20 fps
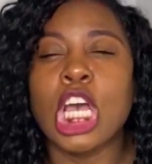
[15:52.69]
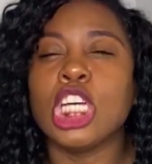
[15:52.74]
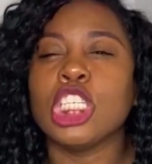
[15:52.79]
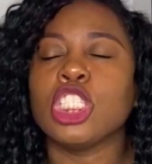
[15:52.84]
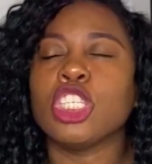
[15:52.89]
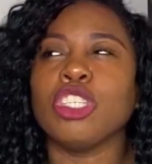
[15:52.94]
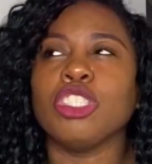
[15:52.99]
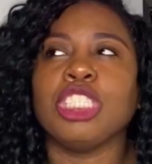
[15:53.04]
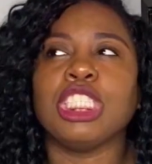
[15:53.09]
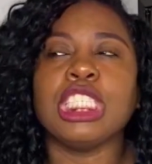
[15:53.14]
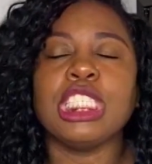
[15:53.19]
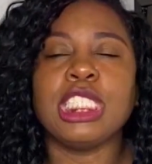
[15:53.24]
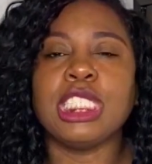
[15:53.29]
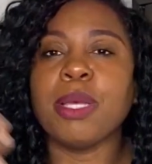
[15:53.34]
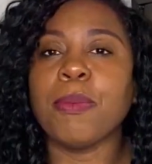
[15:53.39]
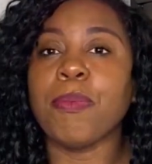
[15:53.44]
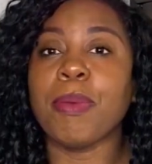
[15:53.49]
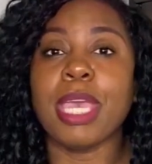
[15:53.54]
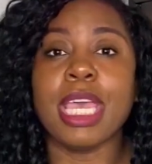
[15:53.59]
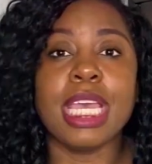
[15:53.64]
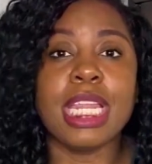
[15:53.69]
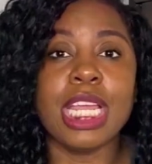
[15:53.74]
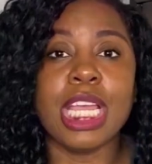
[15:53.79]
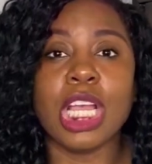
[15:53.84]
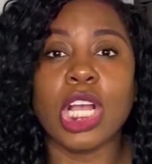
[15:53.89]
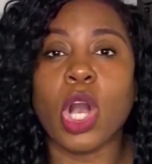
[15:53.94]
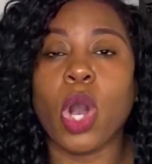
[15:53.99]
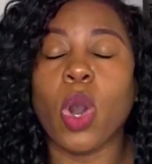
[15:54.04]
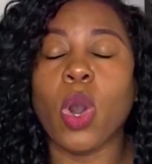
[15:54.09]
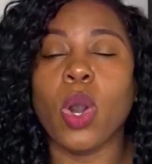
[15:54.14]
So just
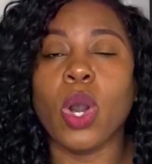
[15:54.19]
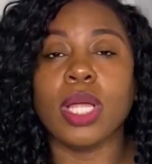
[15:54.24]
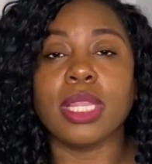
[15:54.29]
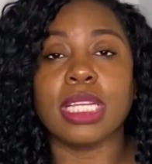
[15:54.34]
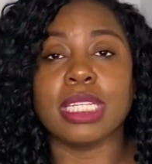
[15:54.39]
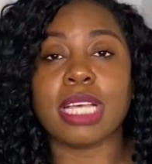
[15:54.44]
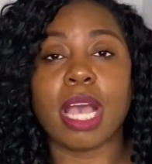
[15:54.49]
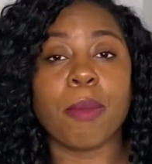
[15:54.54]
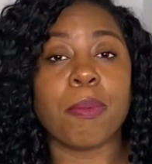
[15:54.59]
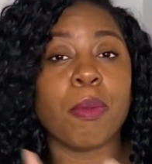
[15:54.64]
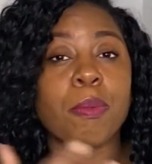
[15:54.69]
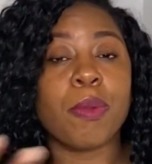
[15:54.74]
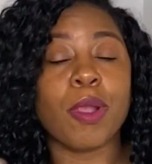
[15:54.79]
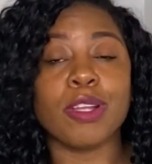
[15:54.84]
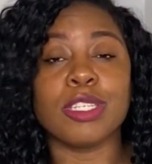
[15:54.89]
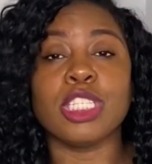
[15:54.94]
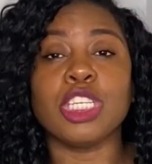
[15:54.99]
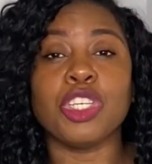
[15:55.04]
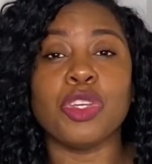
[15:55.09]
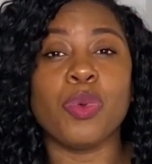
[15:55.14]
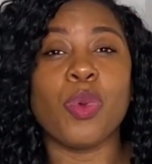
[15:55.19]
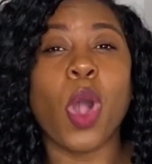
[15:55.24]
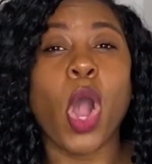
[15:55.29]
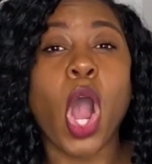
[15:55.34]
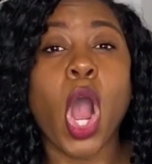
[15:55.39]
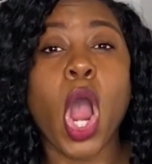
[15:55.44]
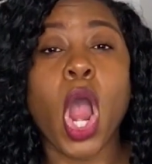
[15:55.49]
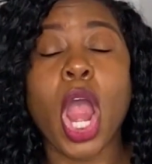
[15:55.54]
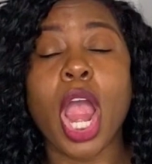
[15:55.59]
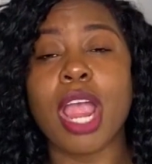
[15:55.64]
depending on the type of person you
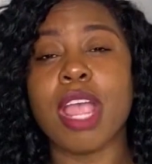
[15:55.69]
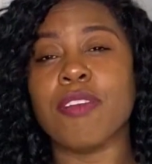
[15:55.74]
are,